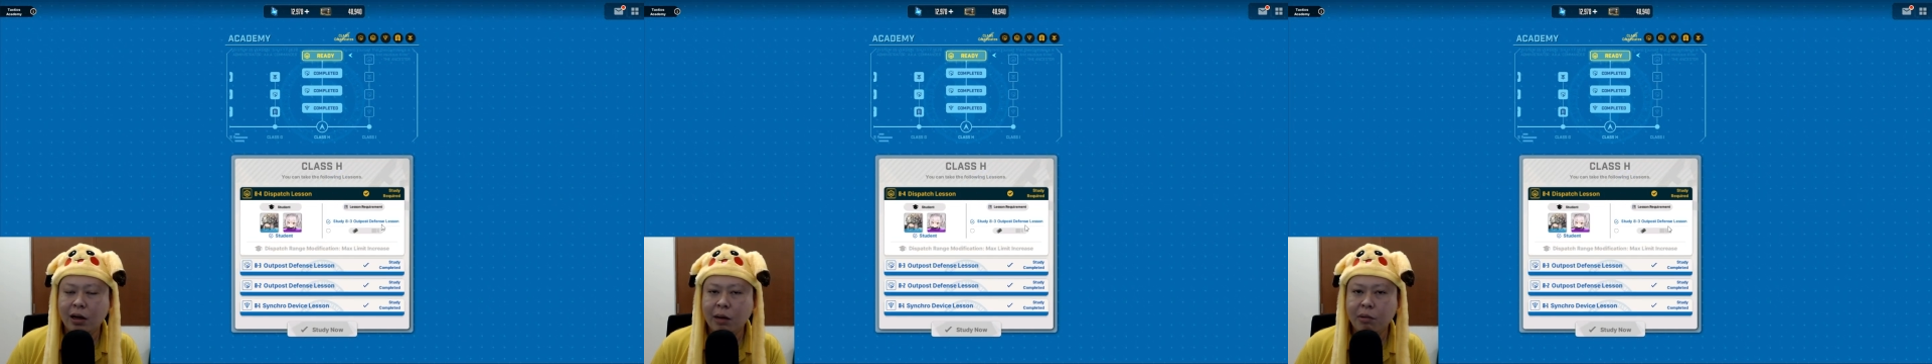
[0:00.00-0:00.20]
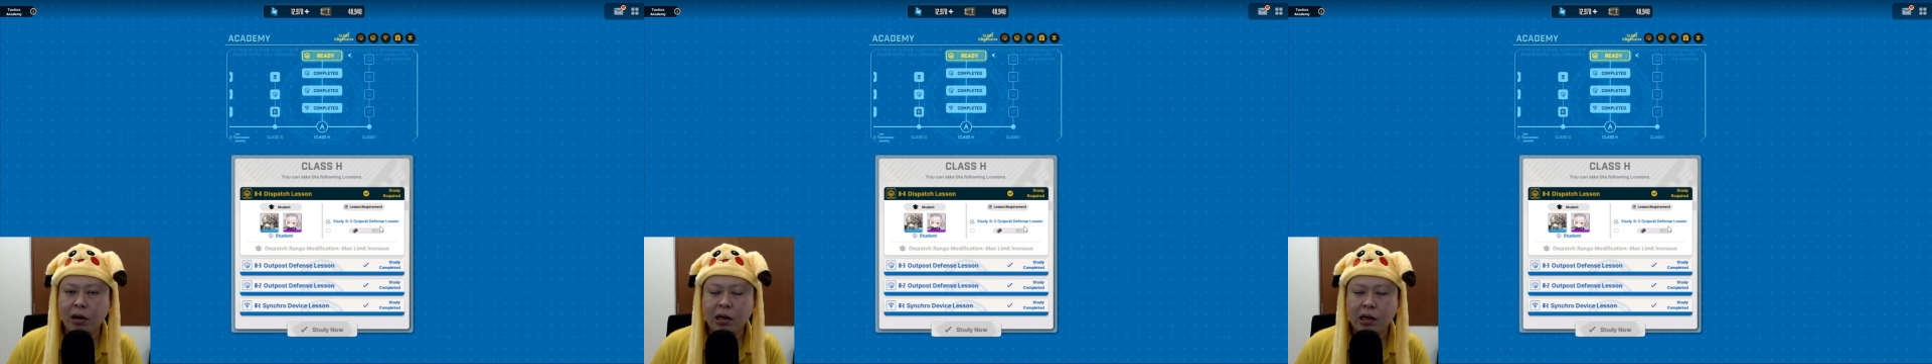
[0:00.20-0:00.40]

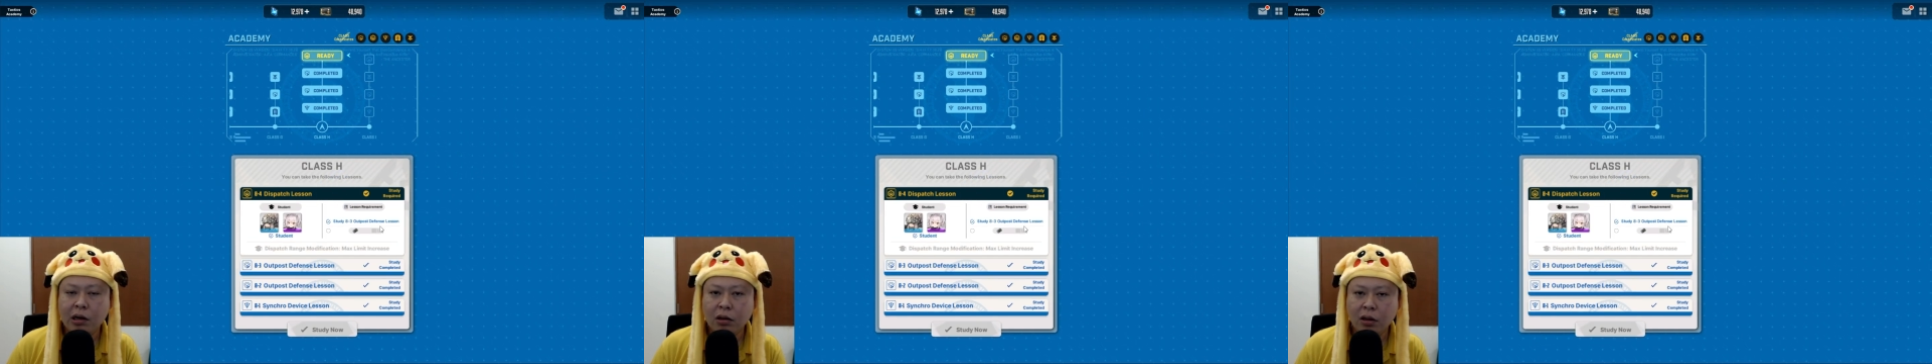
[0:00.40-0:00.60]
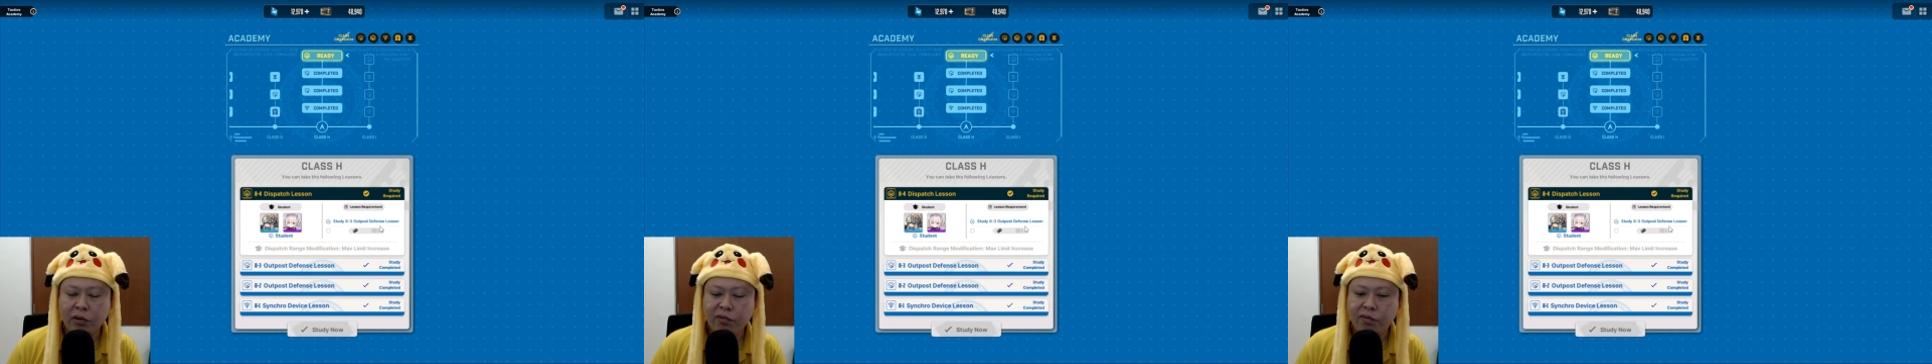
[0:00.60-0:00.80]
I'm running
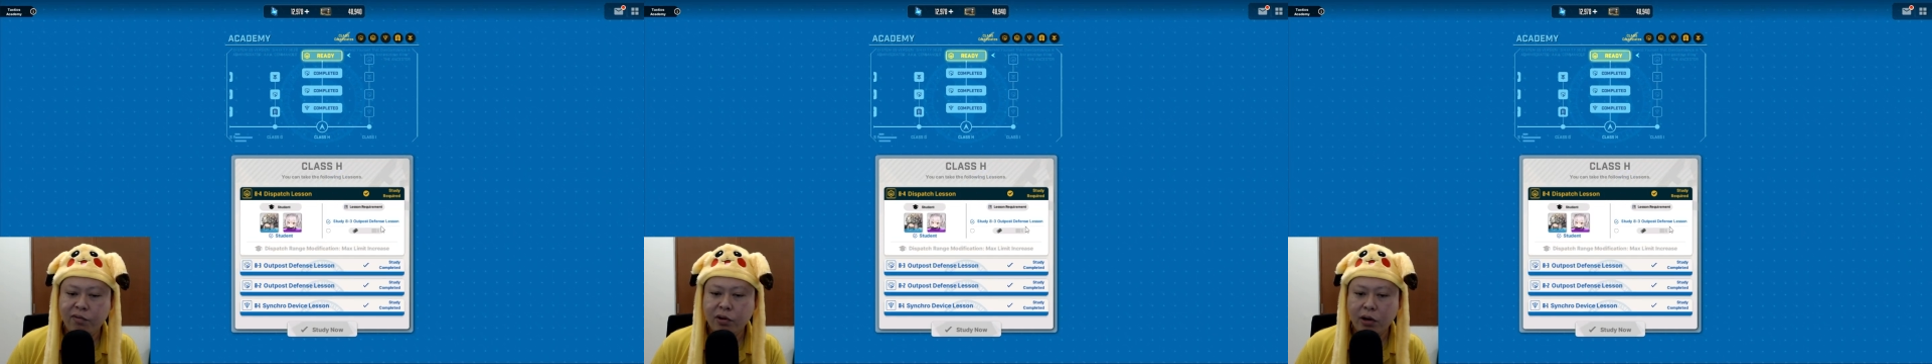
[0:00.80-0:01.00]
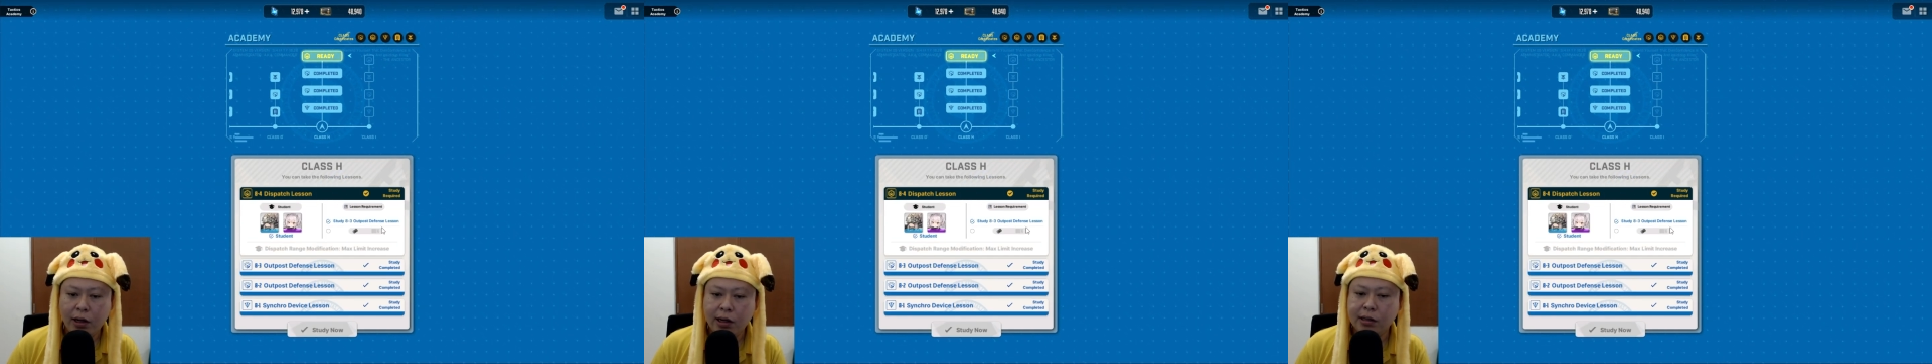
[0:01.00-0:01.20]
out of
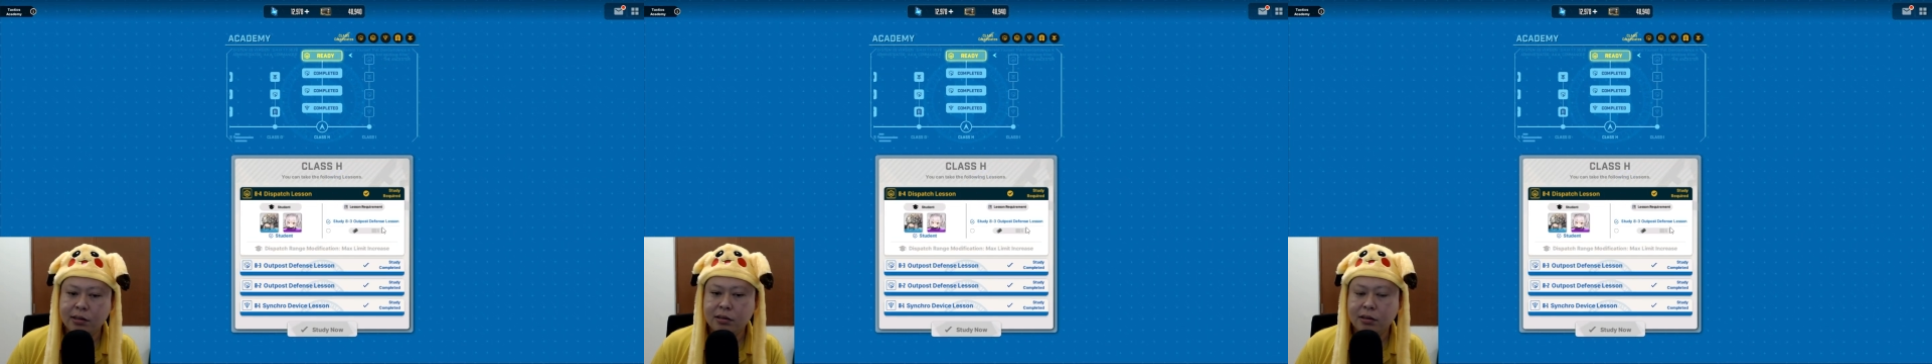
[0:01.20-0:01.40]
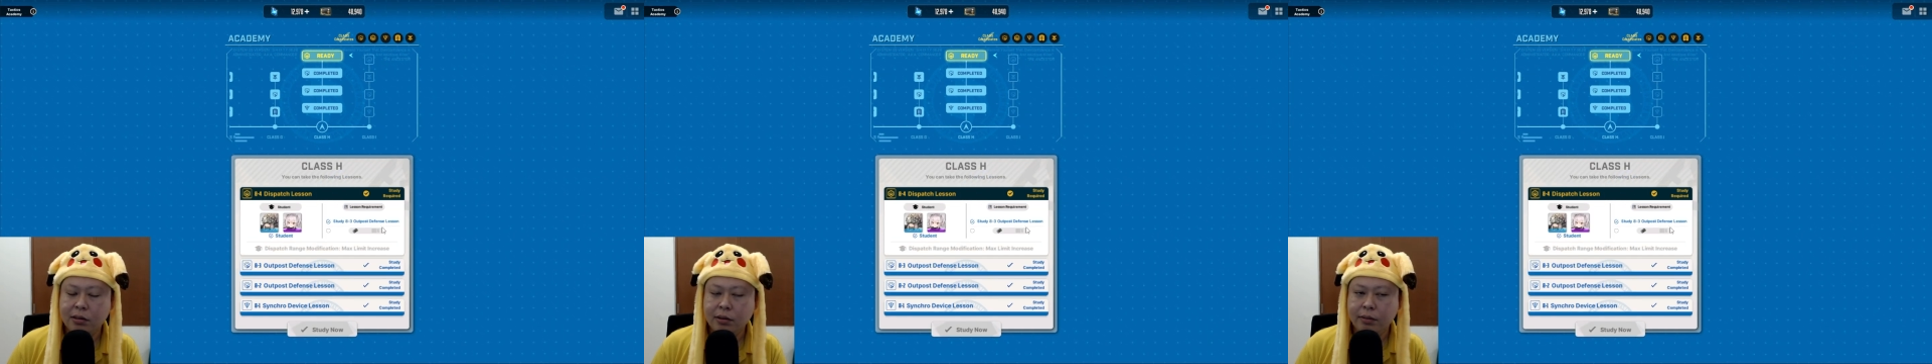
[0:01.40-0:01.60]
credits.